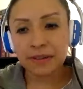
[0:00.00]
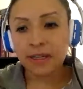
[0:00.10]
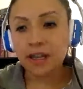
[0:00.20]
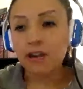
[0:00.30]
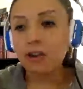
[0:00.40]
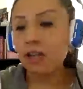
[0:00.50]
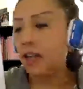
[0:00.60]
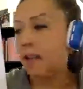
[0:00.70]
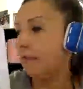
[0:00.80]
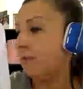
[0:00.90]
Okay,
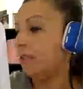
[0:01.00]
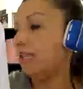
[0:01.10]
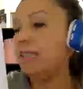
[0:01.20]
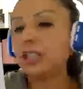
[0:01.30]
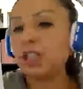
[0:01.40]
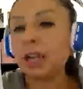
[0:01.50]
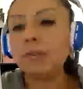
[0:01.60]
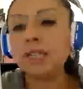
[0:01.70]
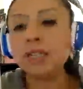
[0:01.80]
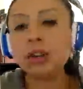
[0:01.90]
let's check.
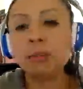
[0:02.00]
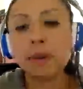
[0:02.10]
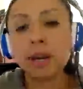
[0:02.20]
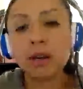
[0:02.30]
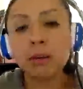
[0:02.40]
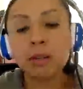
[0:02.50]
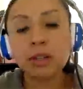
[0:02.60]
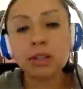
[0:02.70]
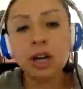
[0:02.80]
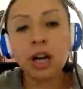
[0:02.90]
Please compare with
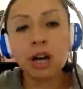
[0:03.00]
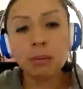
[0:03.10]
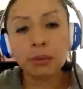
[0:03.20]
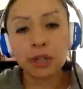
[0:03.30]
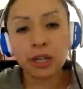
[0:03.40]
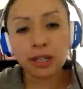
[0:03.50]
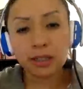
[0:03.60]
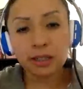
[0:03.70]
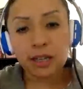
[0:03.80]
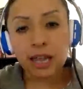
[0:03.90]
your homework
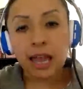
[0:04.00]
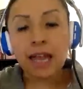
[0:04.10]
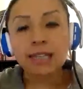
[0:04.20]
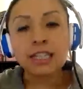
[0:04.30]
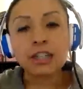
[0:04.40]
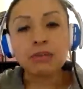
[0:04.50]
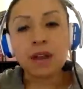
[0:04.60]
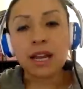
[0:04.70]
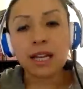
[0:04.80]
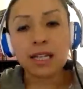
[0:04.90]
and then write
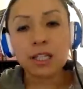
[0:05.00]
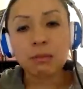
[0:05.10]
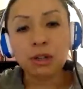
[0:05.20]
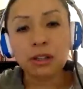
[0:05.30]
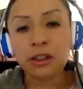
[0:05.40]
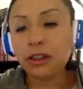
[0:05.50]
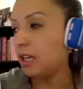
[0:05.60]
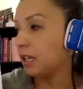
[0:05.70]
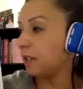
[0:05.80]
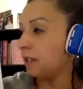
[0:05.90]
a small
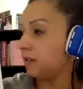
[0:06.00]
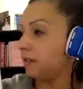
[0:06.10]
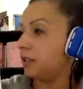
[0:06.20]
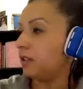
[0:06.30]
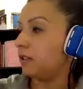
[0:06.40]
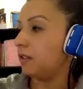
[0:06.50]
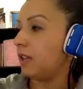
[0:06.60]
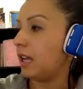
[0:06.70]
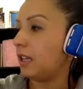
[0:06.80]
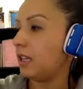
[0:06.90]
tick
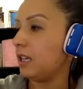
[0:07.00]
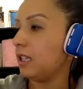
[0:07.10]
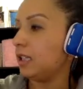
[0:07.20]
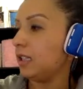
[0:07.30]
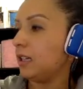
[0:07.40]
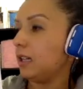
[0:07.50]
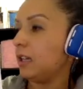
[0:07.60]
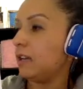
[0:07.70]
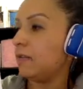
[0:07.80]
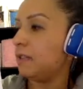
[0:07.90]
like this.
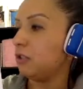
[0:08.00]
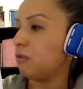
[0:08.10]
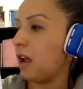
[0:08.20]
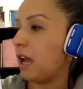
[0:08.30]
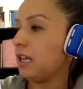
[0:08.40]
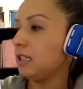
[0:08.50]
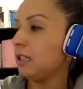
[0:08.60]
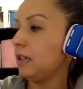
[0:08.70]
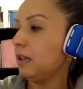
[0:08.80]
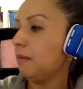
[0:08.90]
If it's right,
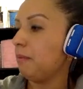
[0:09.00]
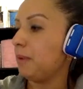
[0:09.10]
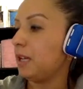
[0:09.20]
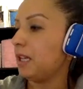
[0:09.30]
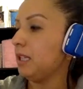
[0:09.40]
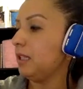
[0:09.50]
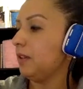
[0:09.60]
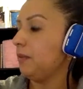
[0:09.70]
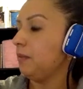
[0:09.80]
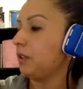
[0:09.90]
please
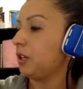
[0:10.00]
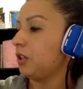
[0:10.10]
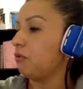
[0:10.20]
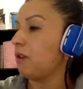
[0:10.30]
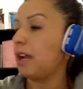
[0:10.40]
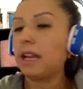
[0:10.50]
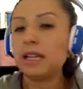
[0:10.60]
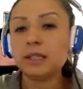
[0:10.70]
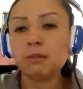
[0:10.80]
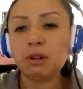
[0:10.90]
write
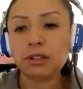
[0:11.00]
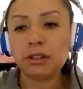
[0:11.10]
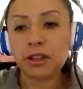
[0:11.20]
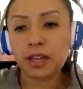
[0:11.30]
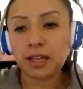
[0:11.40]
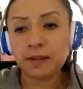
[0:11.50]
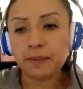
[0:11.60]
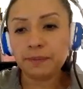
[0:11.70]
a small tick.